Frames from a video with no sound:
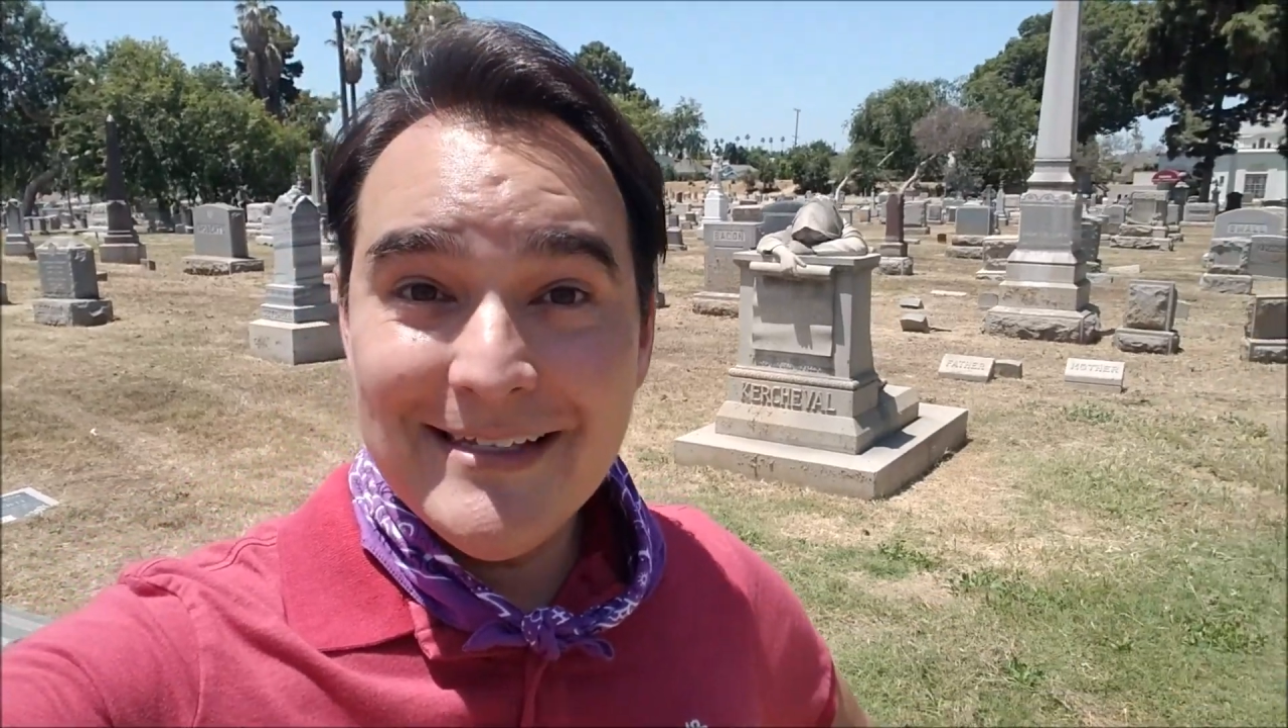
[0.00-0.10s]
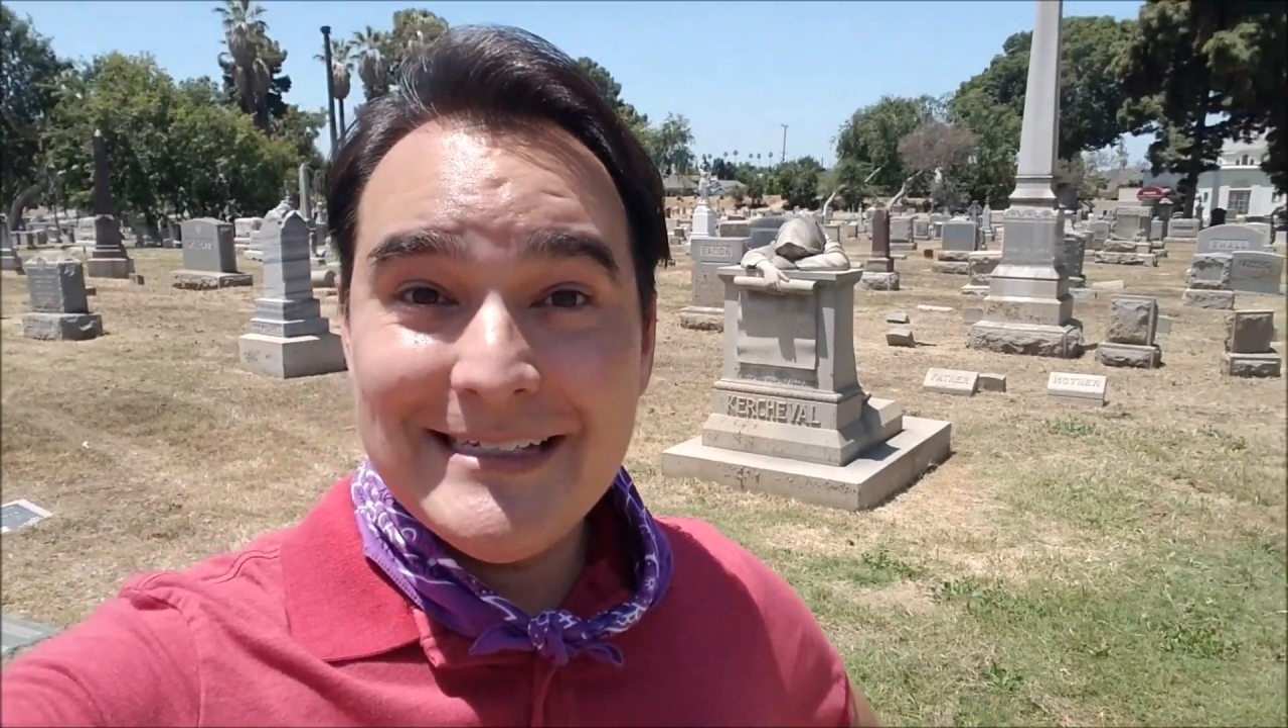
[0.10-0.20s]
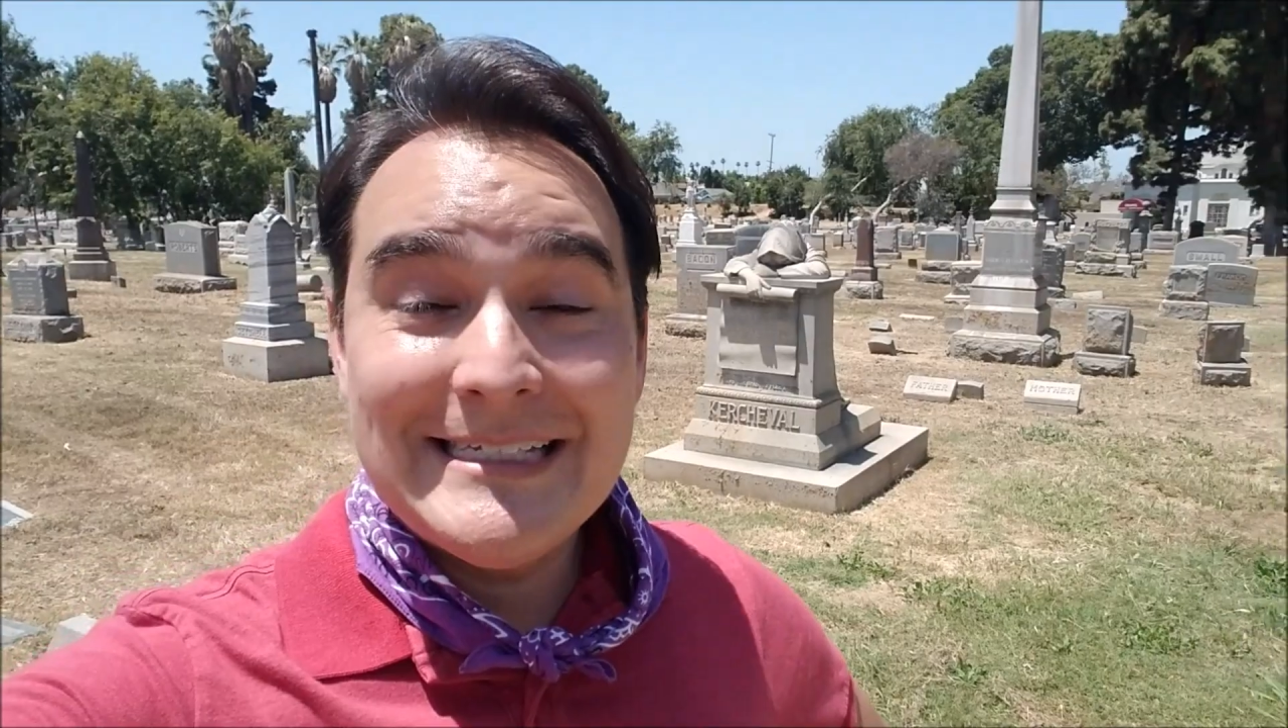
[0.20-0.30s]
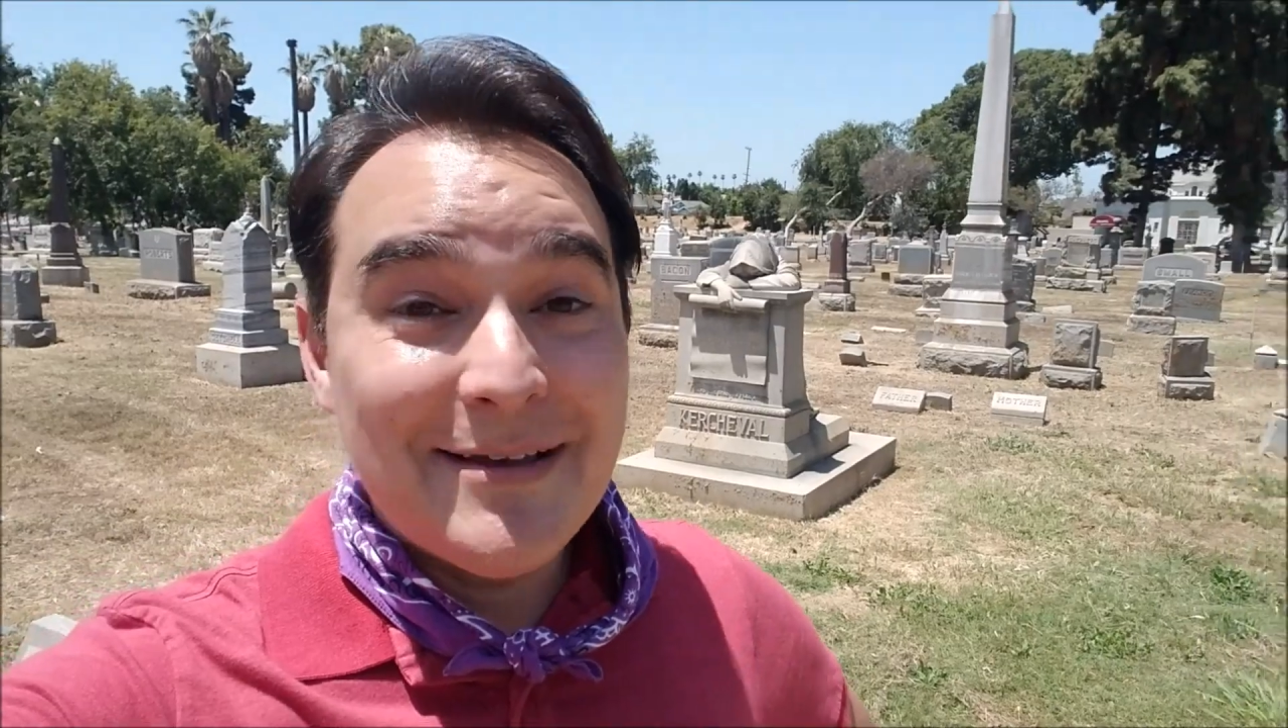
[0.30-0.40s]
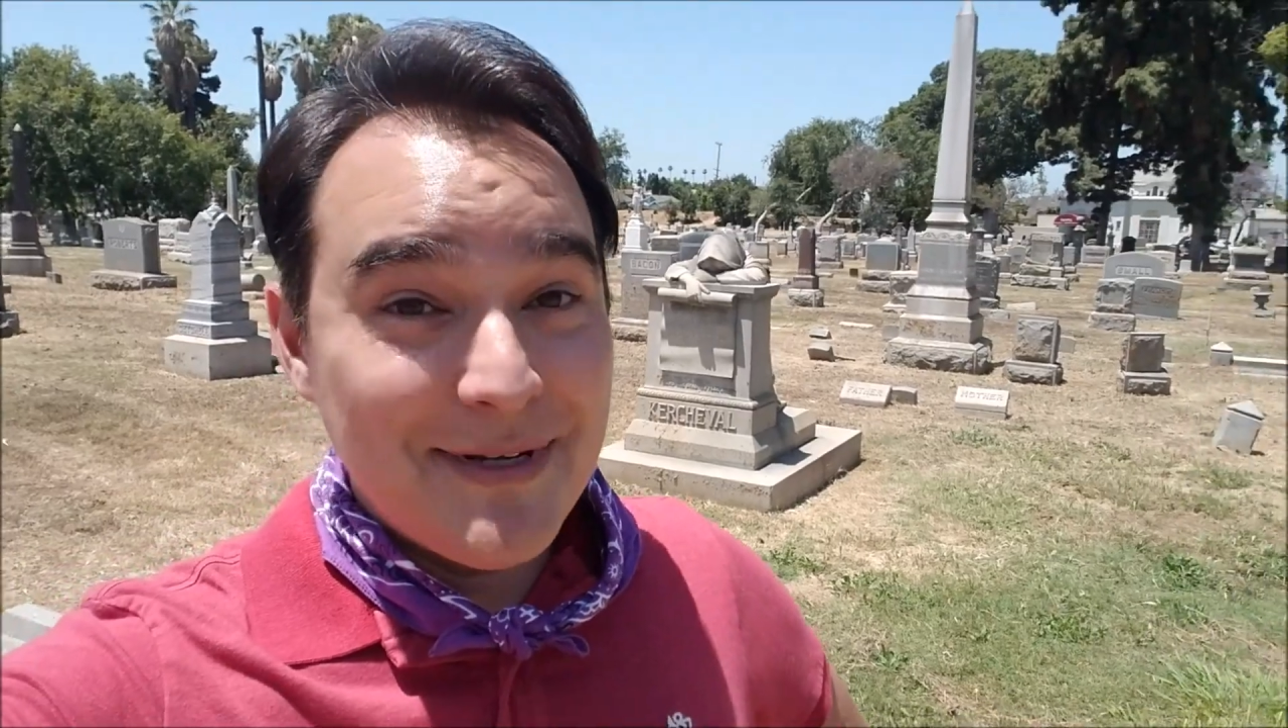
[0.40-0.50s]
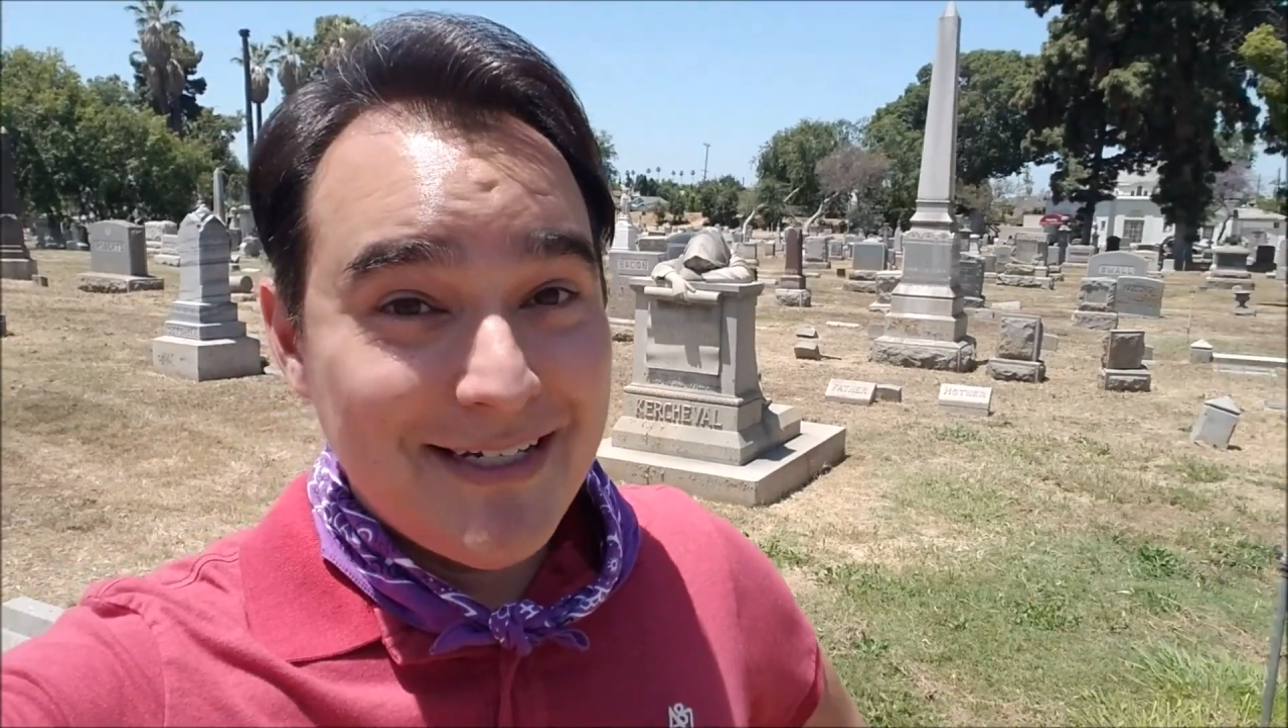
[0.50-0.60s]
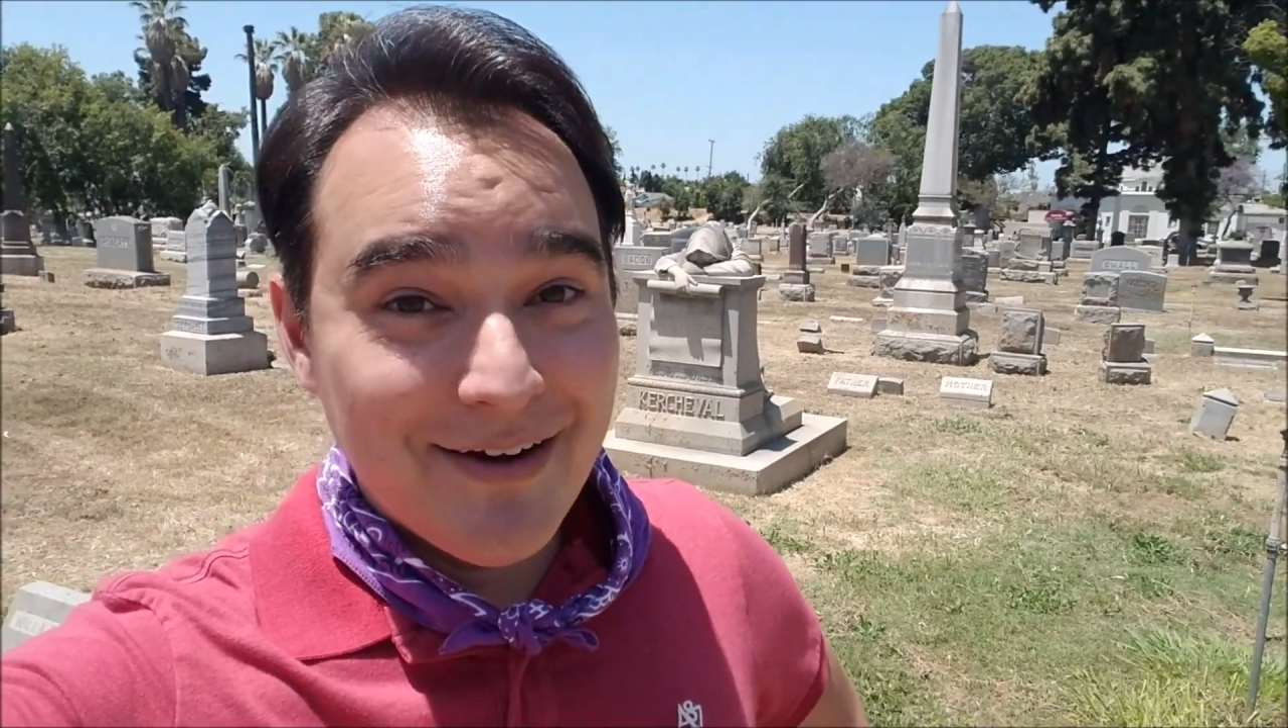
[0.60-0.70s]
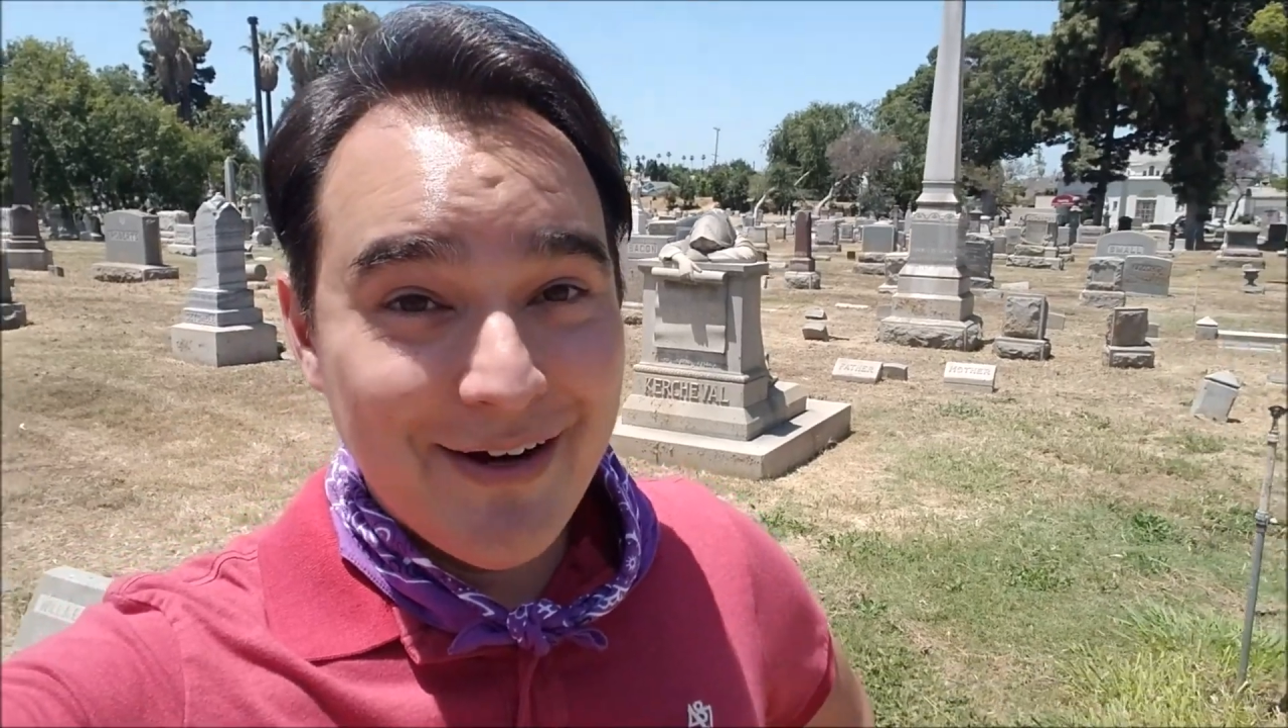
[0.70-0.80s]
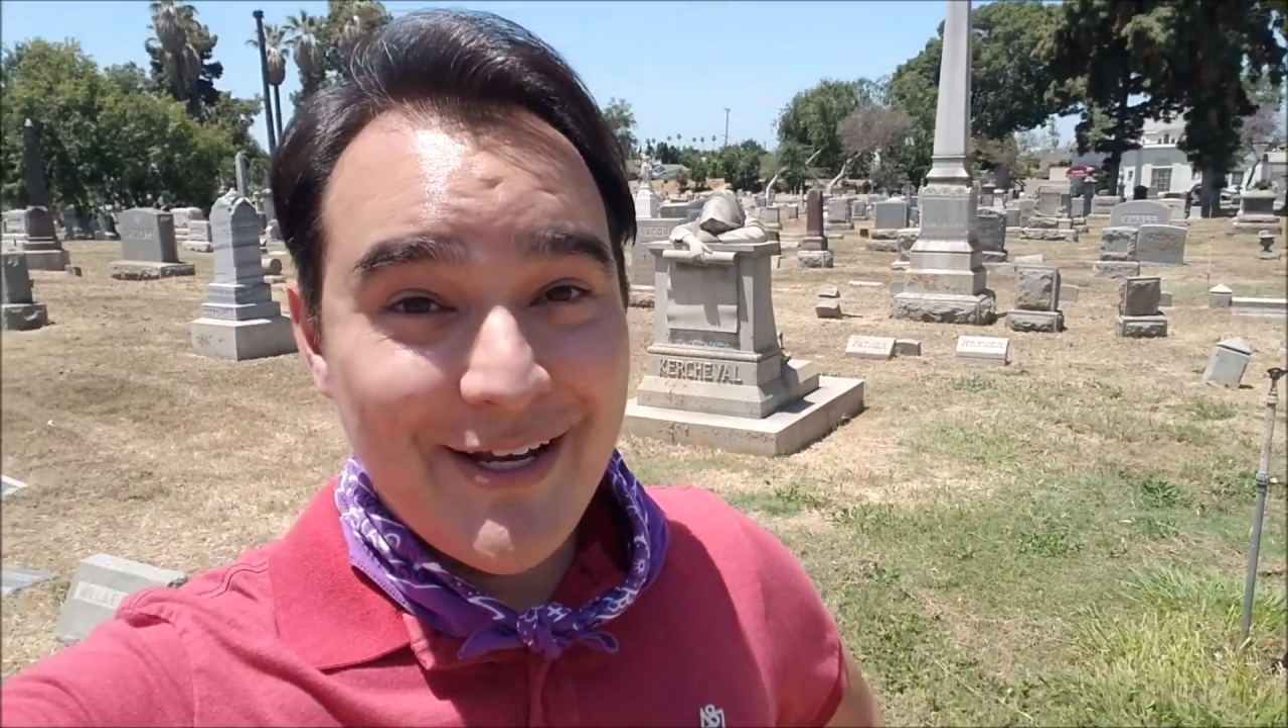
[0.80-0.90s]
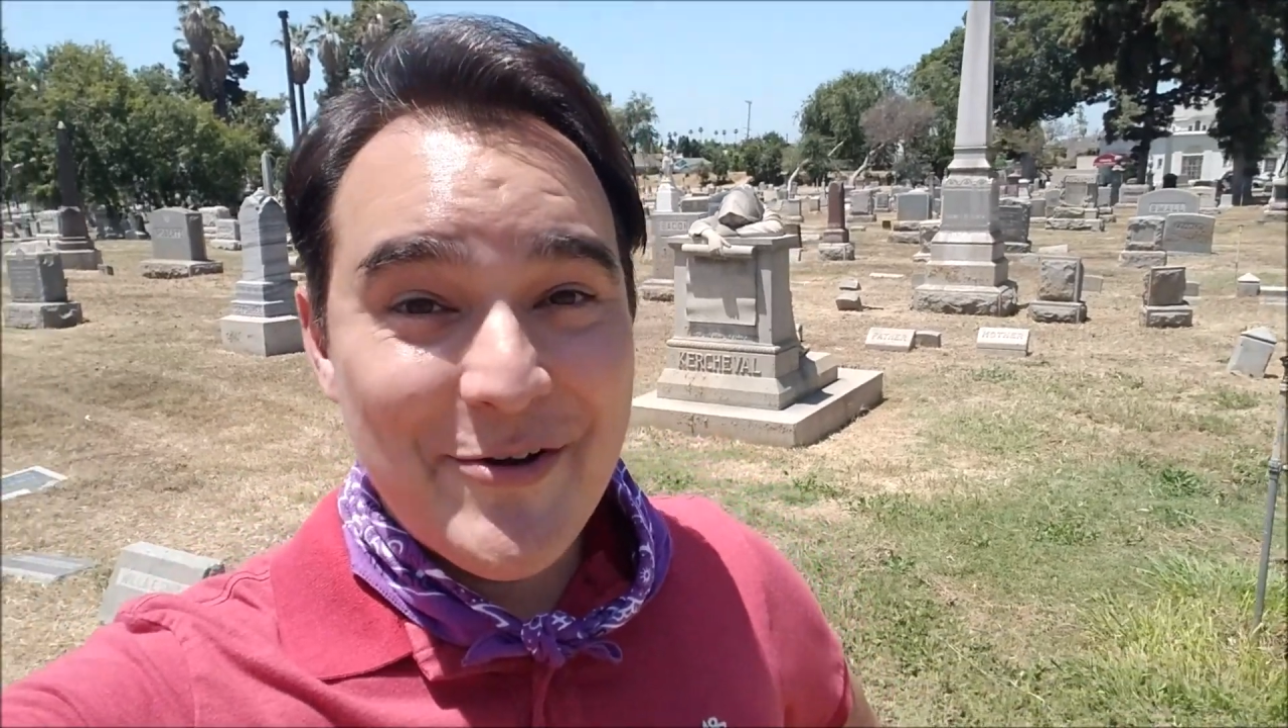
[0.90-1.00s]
cemetery